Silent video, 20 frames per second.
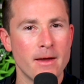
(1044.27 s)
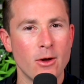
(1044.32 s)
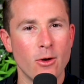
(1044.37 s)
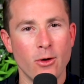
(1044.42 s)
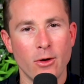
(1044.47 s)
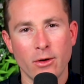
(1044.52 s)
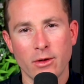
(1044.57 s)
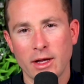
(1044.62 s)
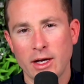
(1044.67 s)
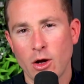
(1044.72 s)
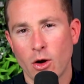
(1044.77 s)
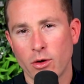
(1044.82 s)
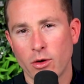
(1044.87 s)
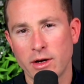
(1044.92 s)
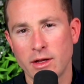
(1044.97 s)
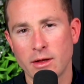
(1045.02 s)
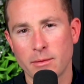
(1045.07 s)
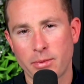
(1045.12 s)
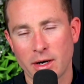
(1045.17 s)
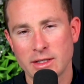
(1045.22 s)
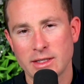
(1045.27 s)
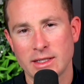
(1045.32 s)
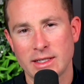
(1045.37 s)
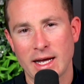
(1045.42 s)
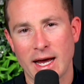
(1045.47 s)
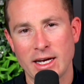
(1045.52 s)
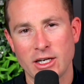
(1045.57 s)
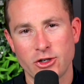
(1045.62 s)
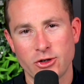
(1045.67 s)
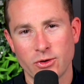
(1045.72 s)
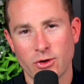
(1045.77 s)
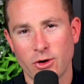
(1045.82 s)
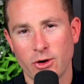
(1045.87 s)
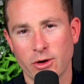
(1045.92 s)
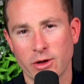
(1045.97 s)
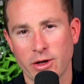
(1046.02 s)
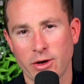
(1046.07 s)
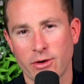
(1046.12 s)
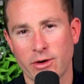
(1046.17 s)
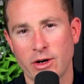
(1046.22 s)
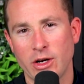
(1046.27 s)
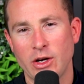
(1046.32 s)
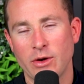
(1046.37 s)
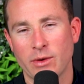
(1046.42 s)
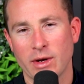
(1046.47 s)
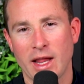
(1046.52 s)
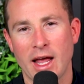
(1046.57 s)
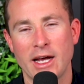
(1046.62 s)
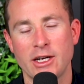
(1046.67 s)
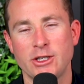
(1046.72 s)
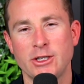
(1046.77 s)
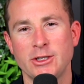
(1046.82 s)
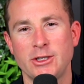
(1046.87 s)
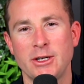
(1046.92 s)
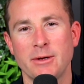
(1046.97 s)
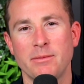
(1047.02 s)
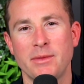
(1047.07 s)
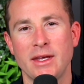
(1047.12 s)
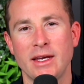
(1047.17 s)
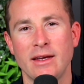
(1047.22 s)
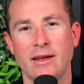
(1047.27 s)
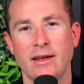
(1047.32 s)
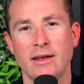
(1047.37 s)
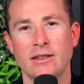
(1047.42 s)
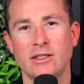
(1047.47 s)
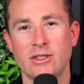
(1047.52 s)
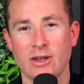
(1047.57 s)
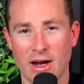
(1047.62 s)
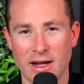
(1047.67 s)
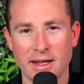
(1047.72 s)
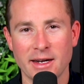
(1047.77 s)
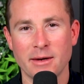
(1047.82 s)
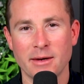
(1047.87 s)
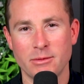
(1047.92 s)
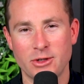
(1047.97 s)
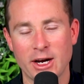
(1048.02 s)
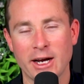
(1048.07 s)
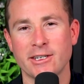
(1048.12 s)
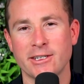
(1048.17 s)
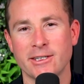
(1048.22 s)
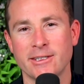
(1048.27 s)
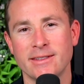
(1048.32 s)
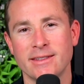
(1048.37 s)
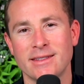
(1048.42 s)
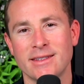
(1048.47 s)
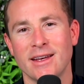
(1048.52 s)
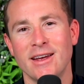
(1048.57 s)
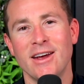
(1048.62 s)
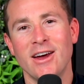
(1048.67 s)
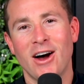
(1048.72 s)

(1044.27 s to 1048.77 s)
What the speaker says: early on in the presentation or early on in your relationship, the silent objections.